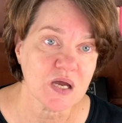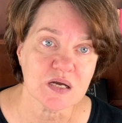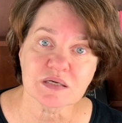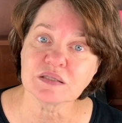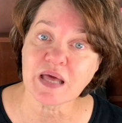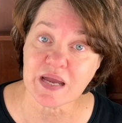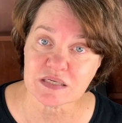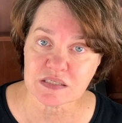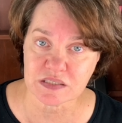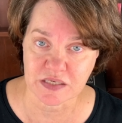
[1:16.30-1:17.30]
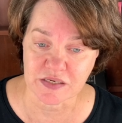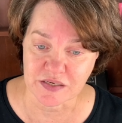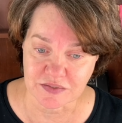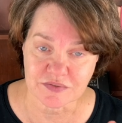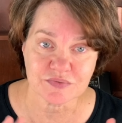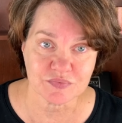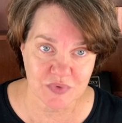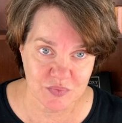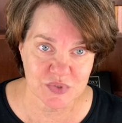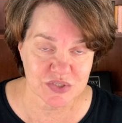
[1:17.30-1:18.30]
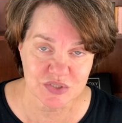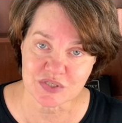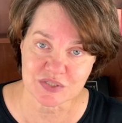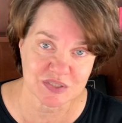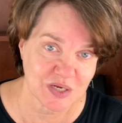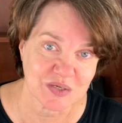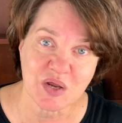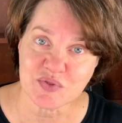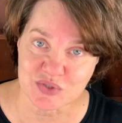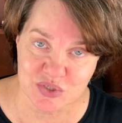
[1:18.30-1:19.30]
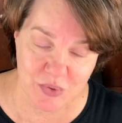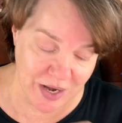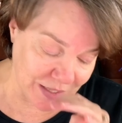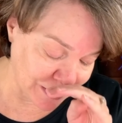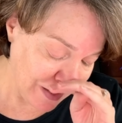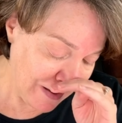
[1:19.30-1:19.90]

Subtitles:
glass skin, which is another trend.